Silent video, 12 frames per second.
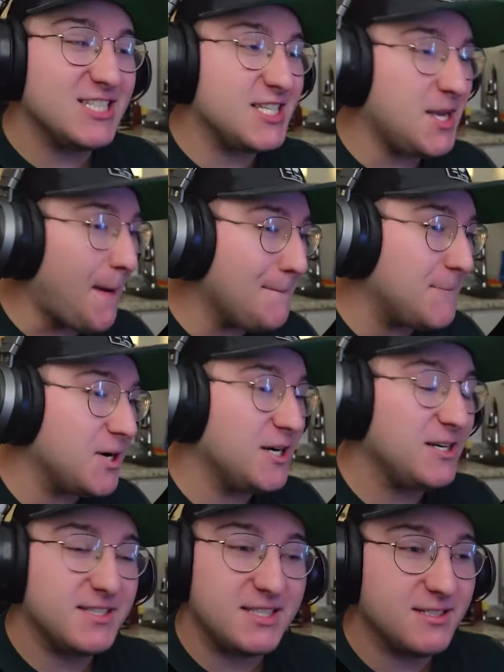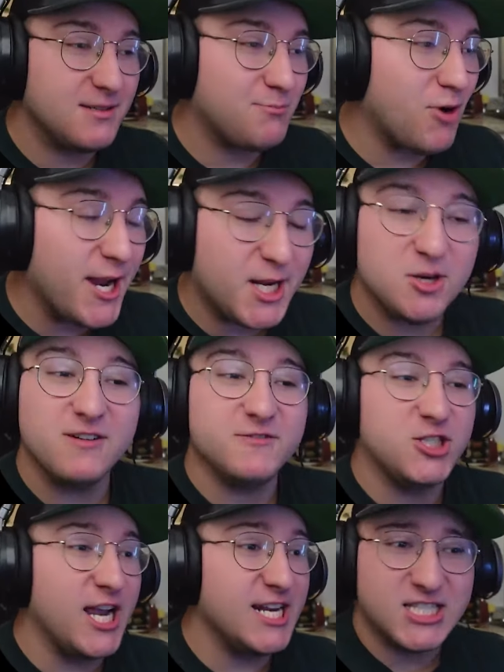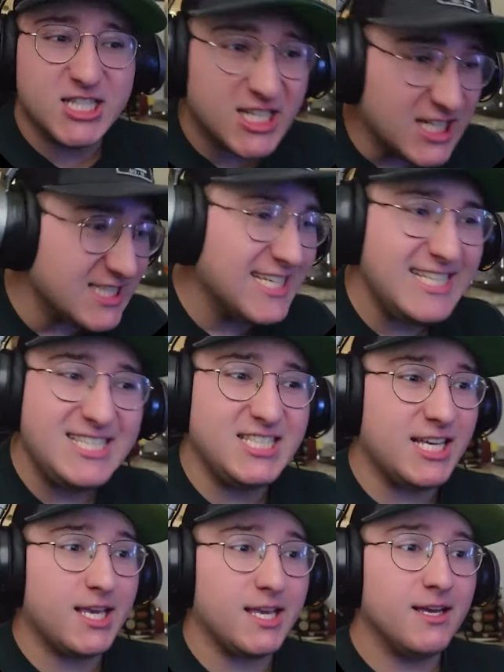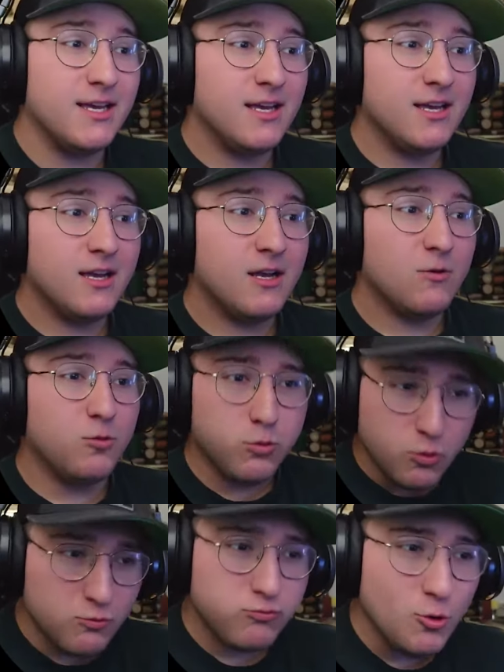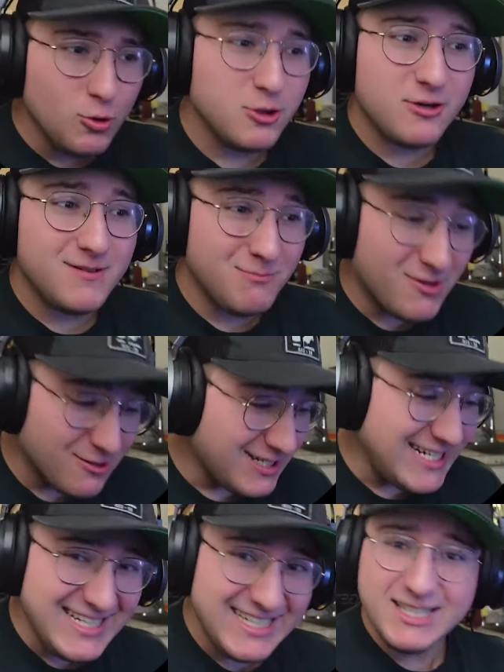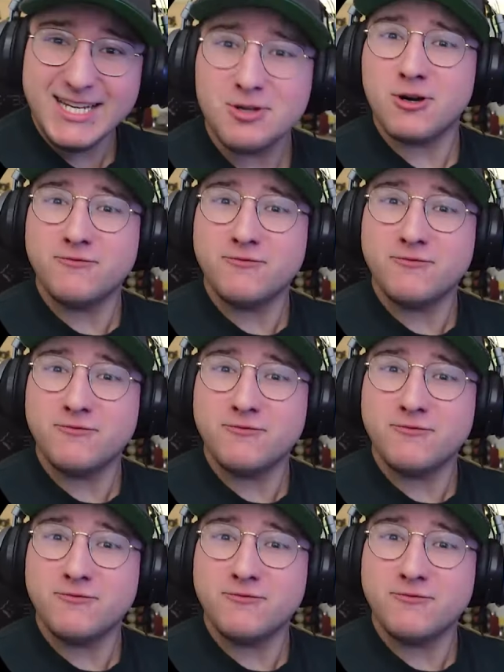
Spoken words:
the Unburnt, the breaker of chains, the Khaleesi, ruler of Meereen, leader of